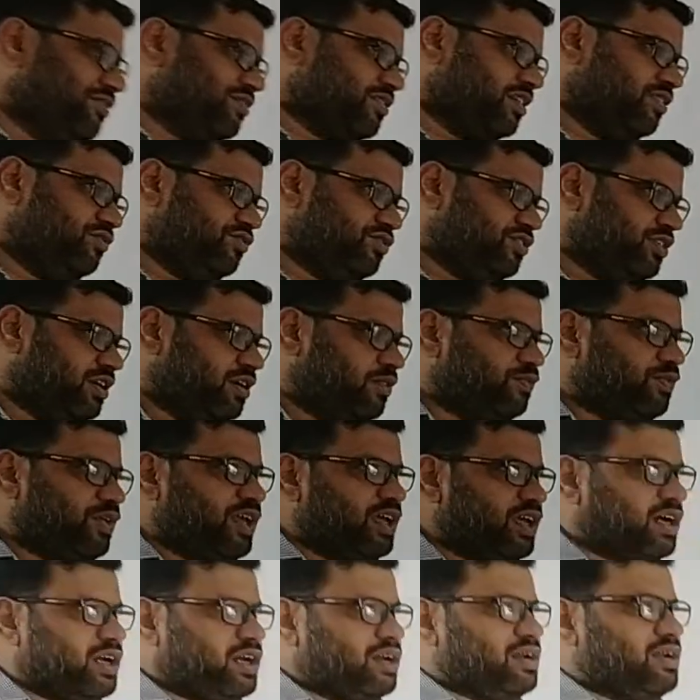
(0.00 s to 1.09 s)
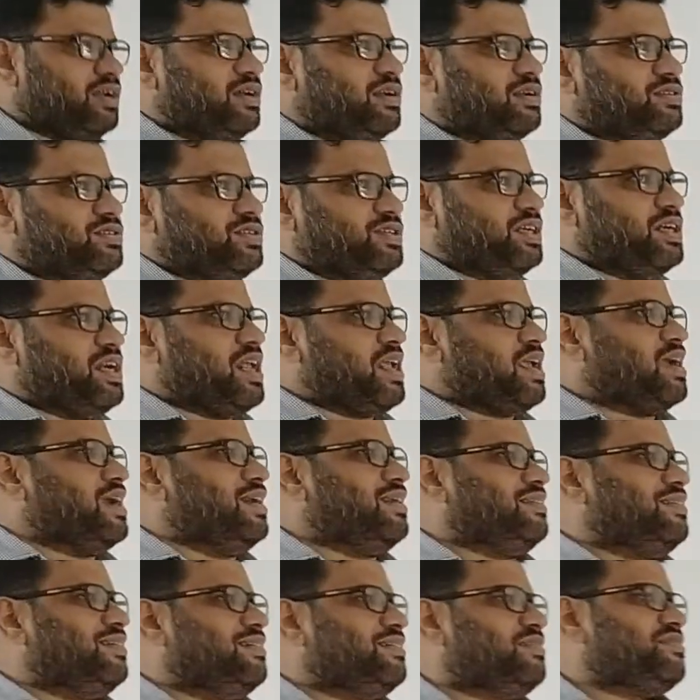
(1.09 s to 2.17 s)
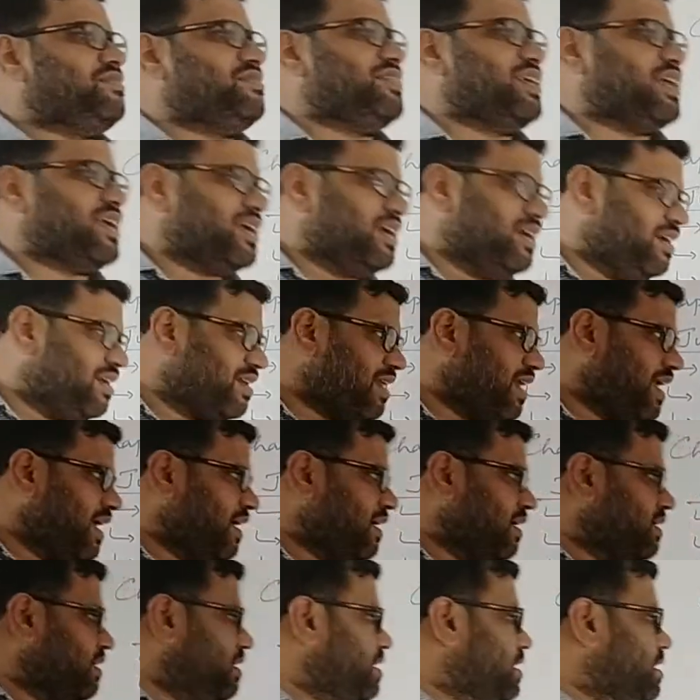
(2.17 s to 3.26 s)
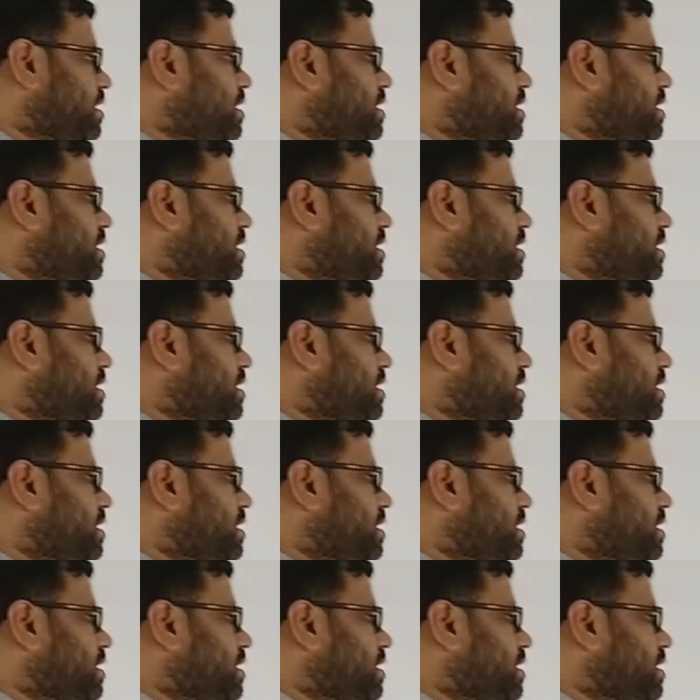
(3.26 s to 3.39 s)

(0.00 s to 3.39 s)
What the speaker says: is concerned, we are sitting at the 2nd rank.